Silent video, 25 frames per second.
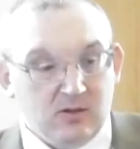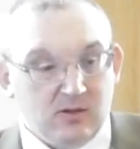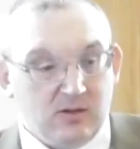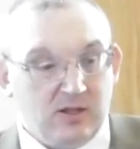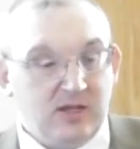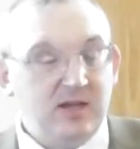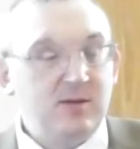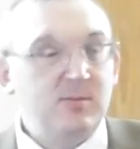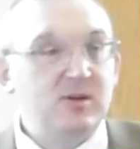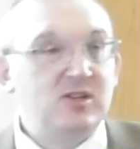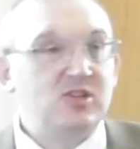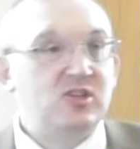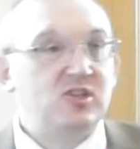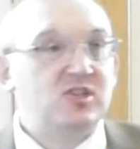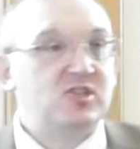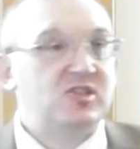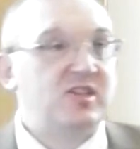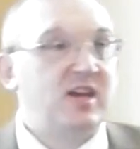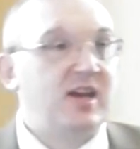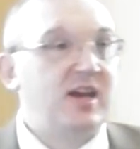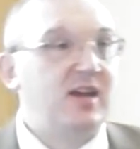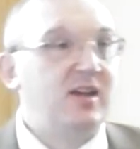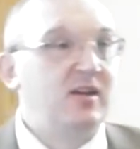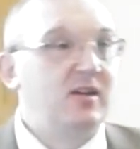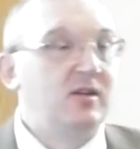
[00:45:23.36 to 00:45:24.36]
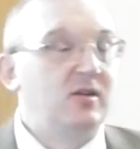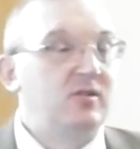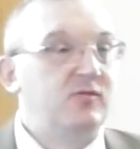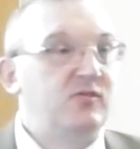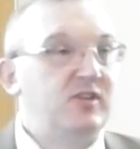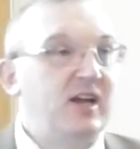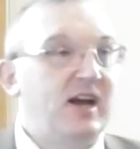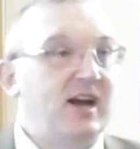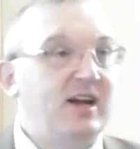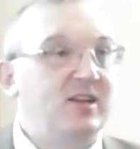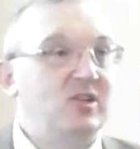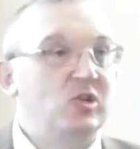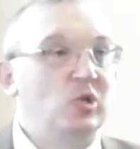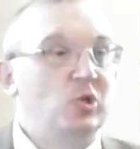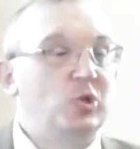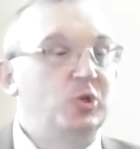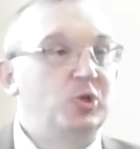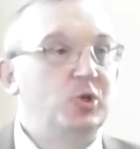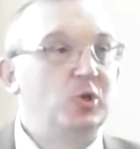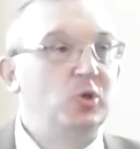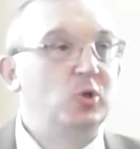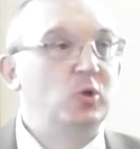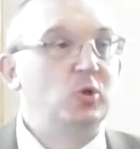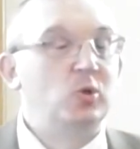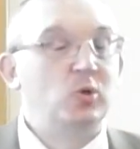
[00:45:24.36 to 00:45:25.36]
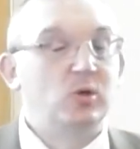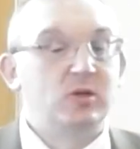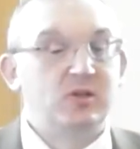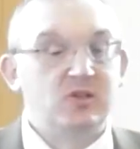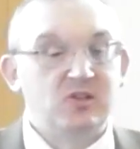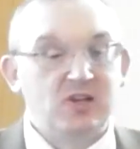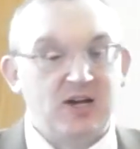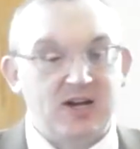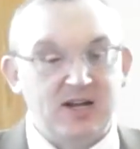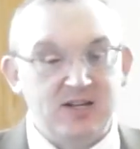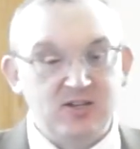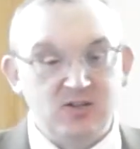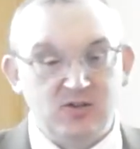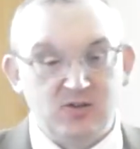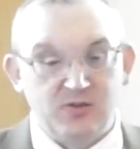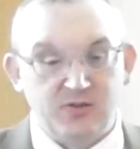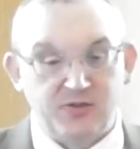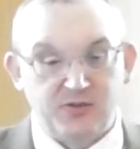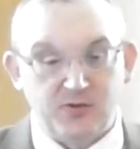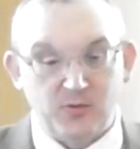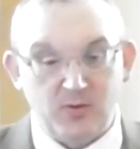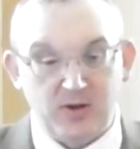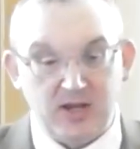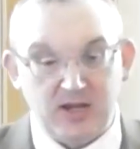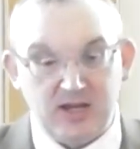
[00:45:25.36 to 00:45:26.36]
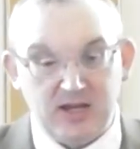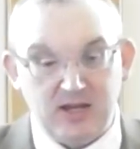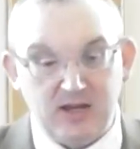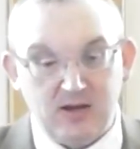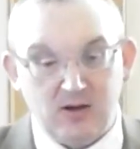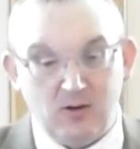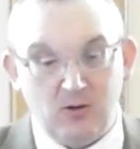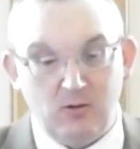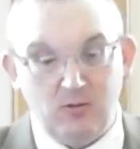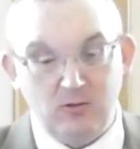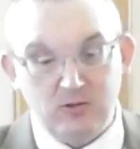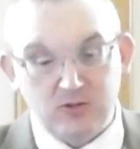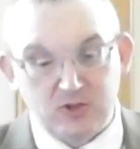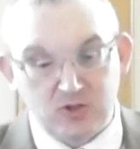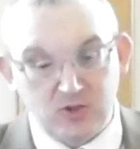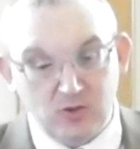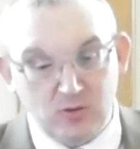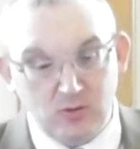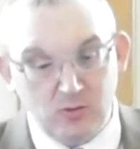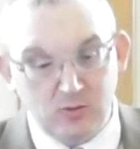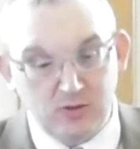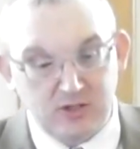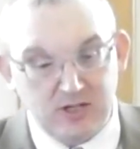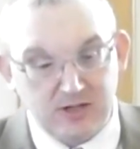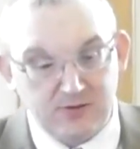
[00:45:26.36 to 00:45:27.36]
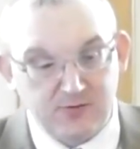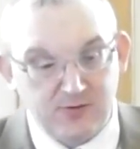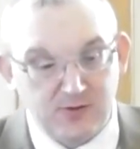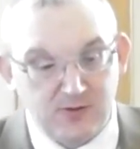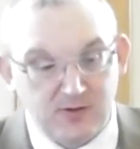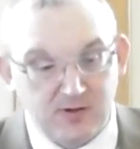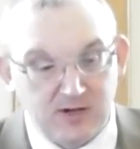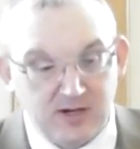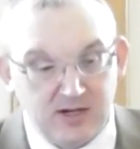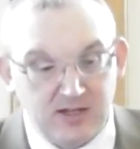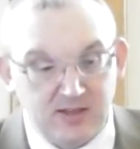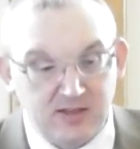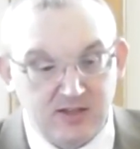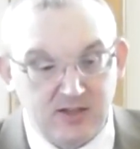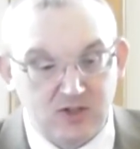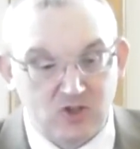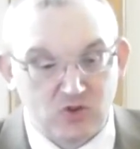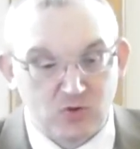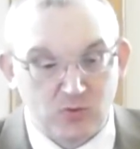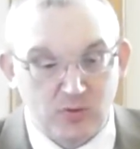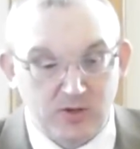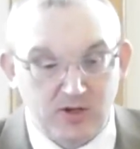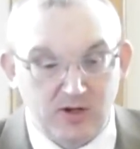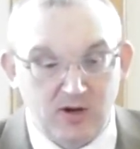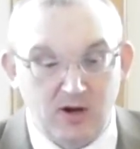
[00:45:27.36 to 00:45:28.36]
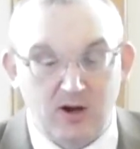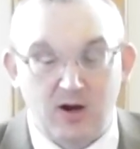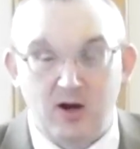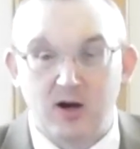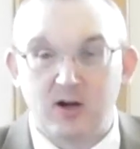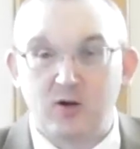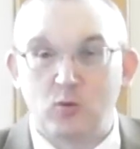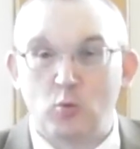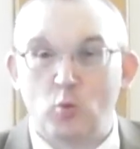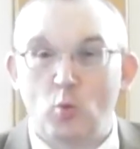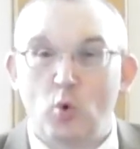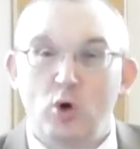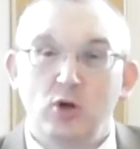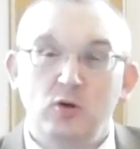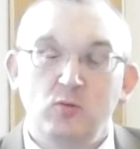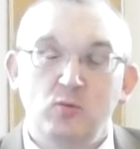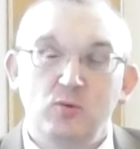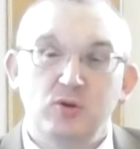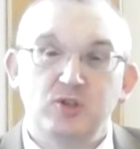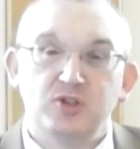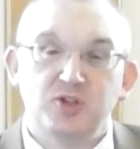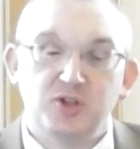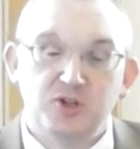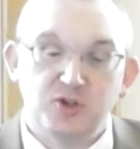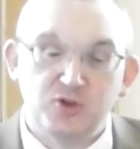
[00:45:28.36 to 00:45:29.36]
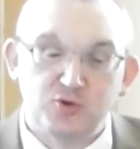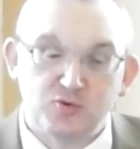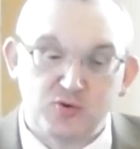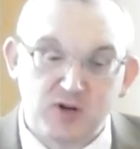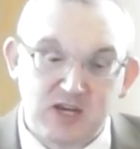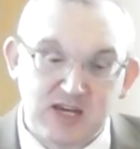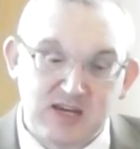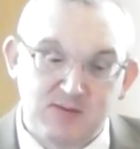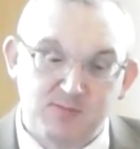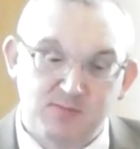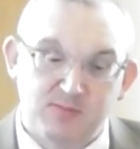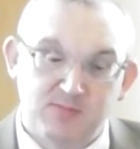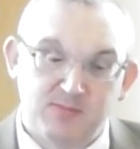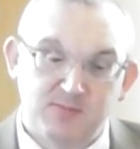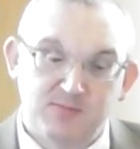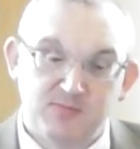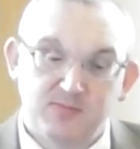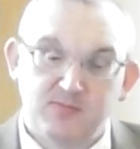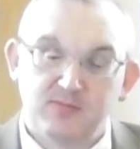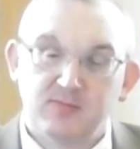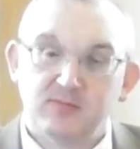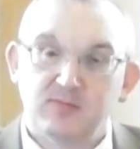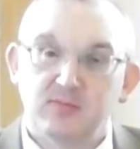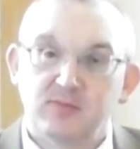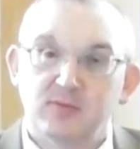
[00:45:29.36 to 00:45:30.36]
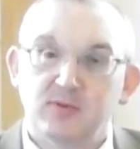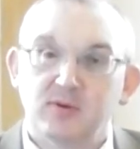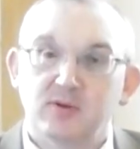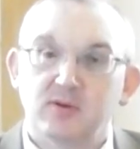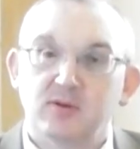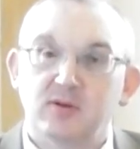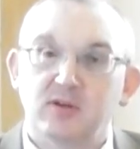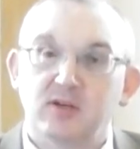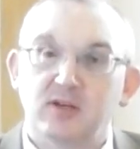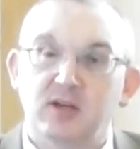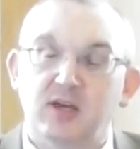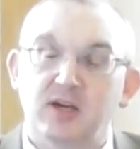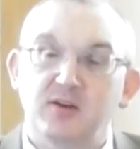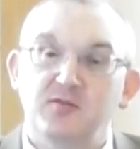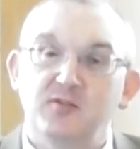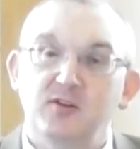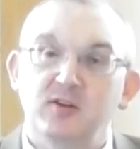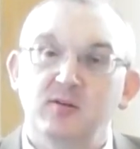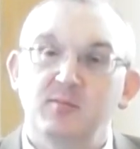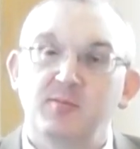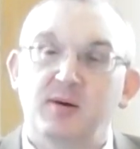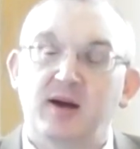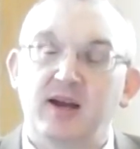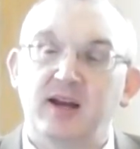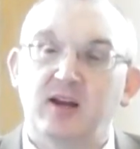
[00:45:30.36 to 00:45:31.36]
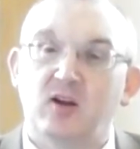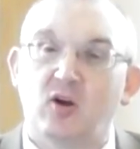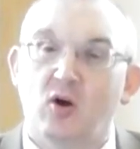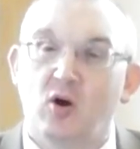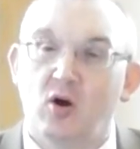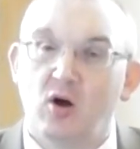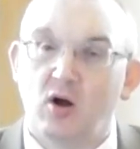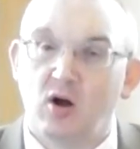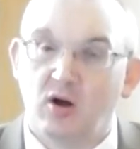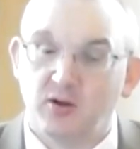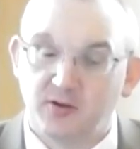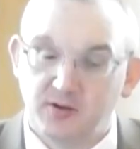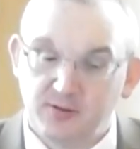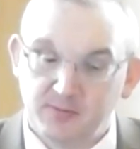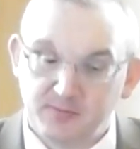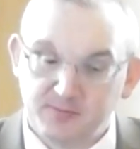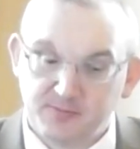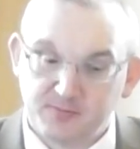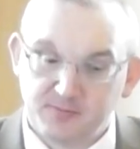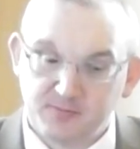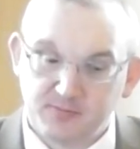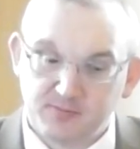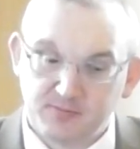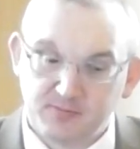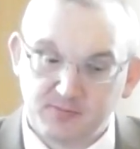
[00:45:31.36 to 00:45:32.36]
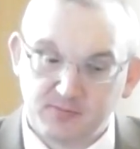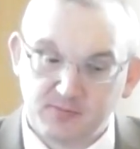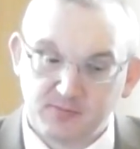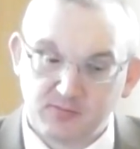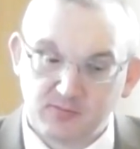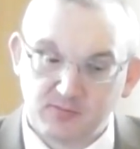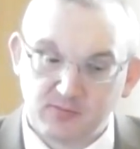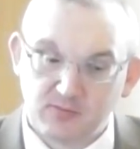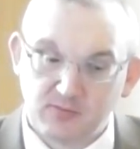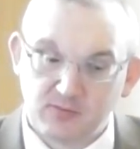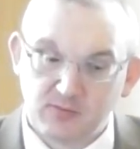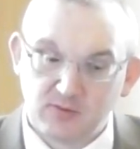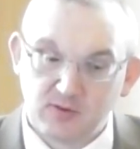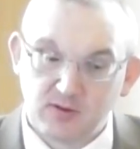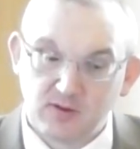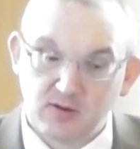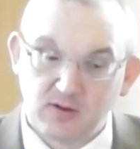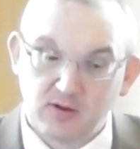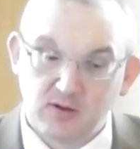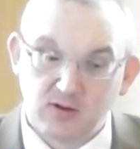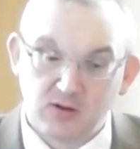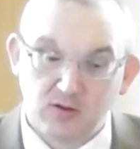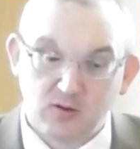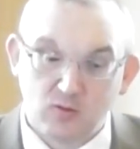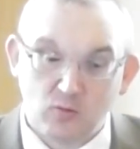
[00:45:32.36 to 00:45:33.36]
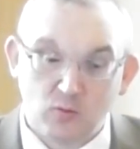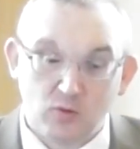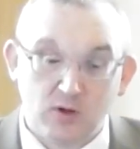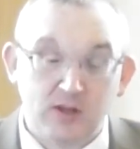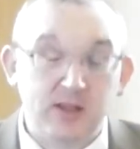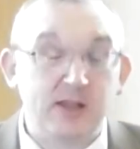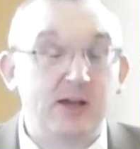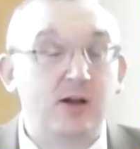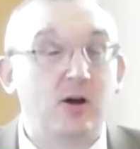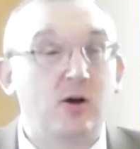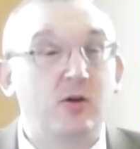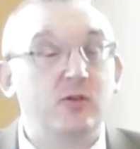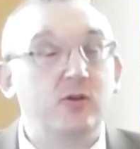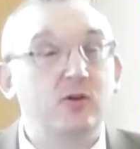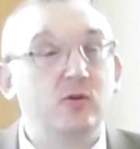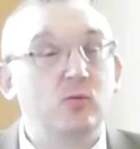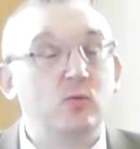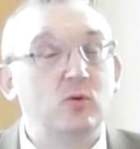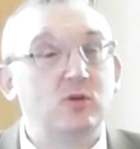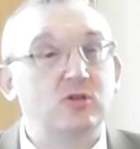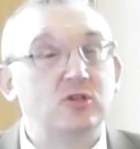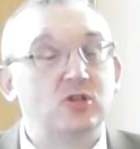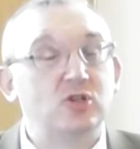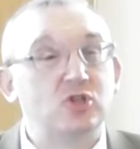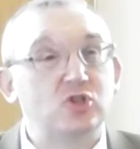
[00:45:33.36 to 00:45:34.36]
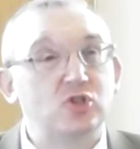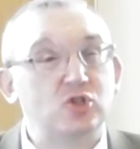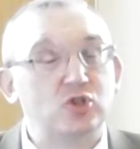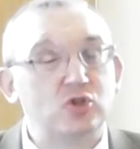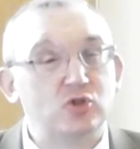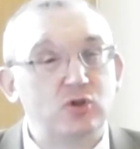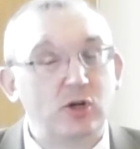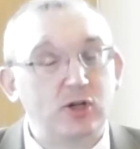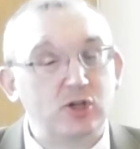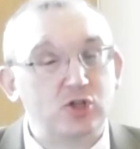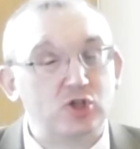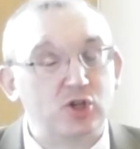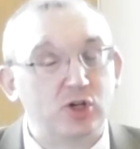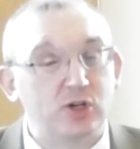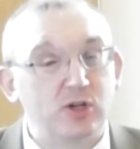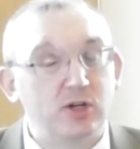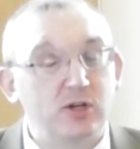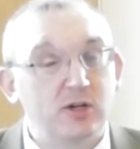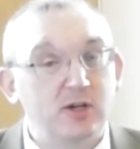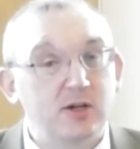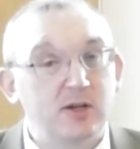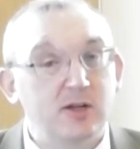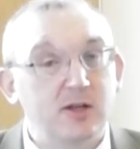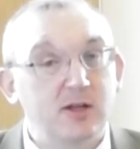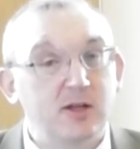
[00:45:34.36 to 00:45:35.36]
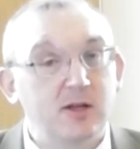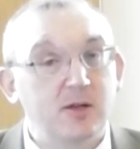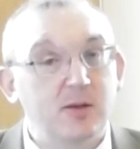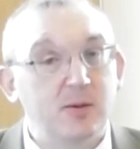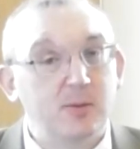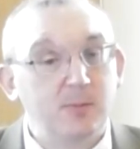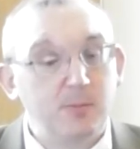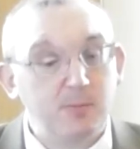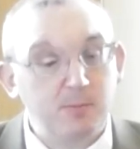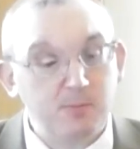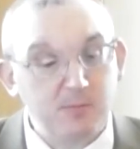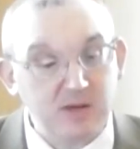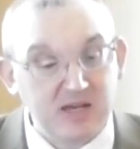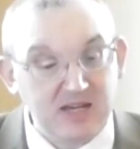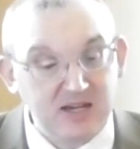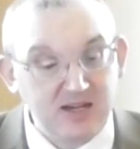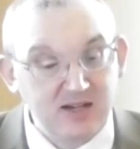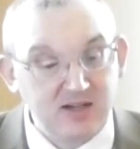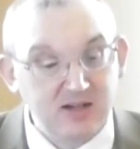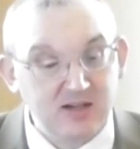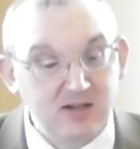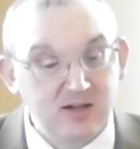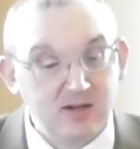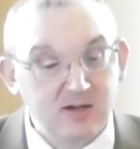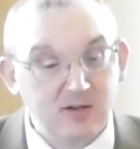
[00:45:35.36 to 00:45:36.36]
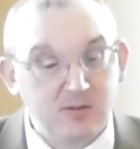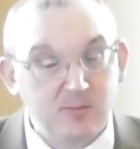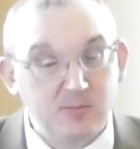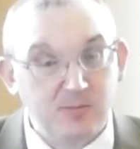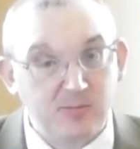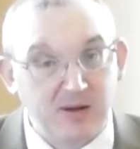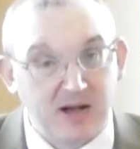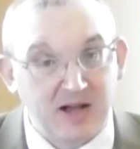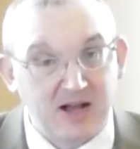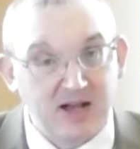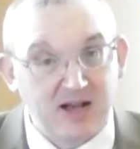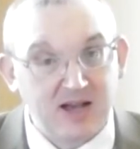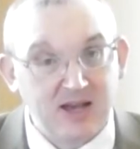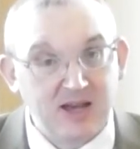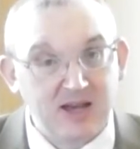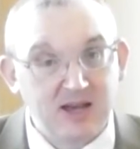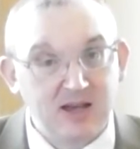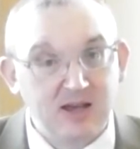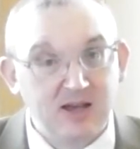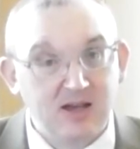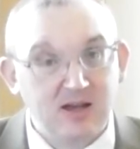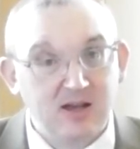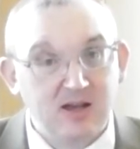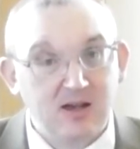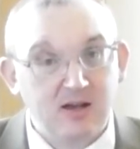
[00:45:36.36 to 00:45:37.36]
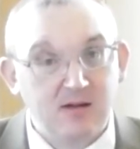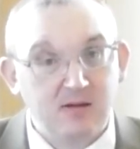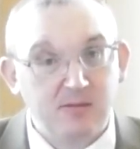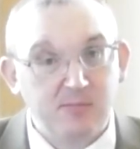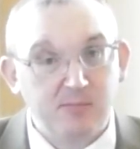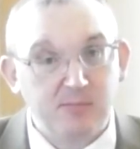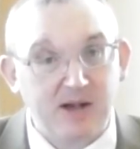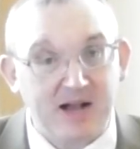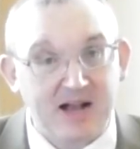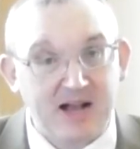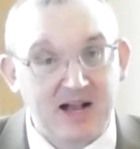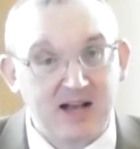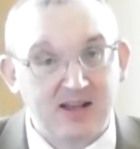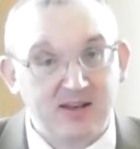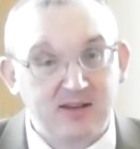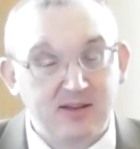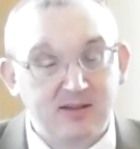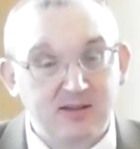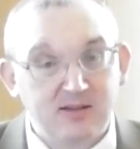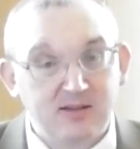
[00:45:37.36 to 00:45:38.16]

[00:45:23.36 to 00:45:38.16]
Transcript: The images then of Daniel 2 and Daniel 3 also differ in this regard. One was a dream given by God, while the other was a structure made by man,